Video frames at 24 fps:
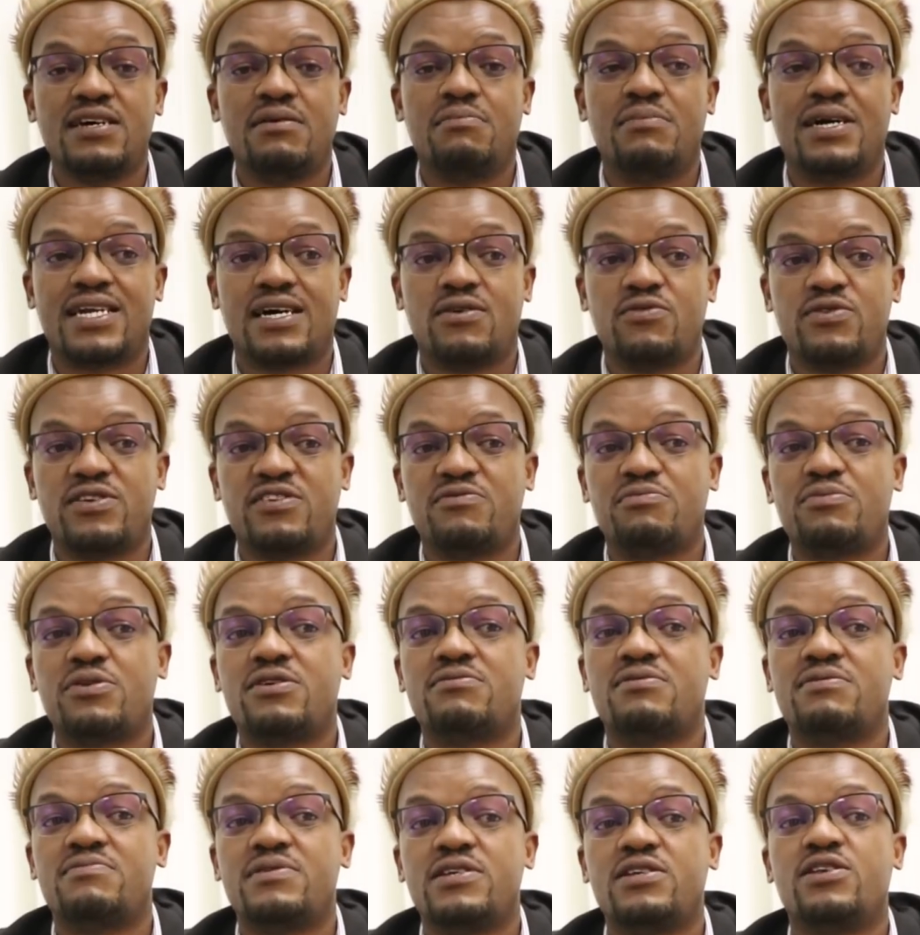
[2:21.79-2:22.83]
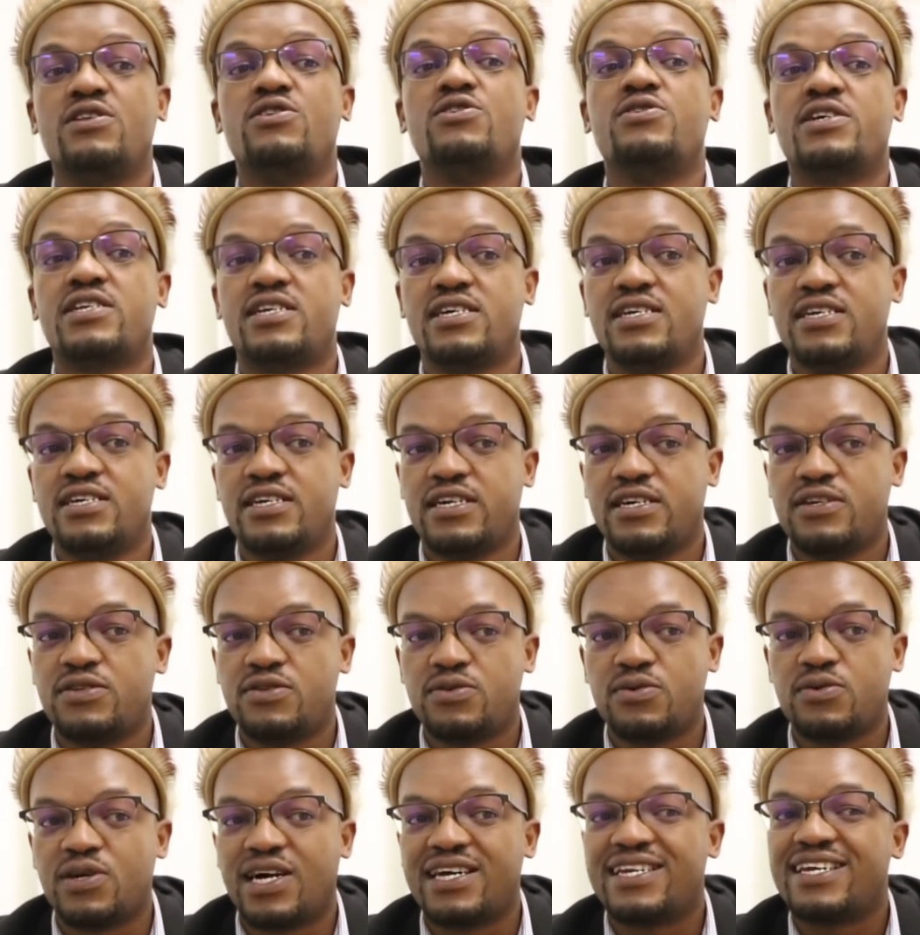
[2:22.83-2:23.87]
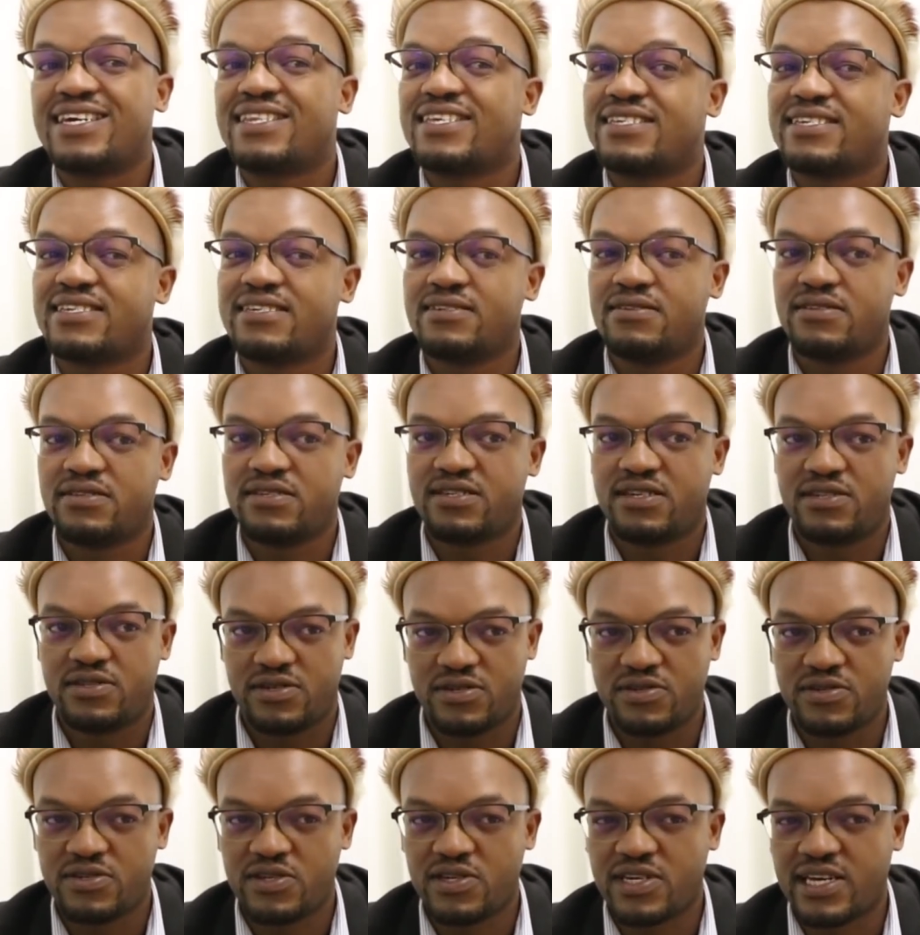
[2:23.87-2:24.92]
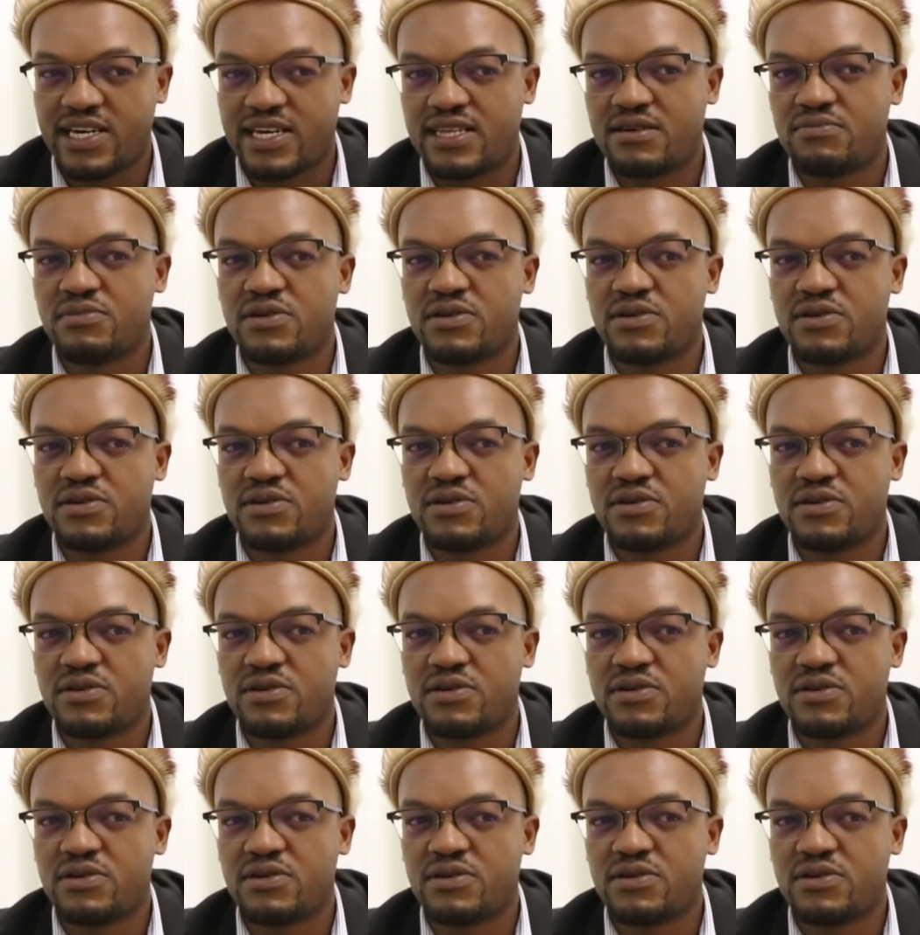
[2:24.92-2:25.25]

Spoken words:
But I would have probably looked into another skill set altogether,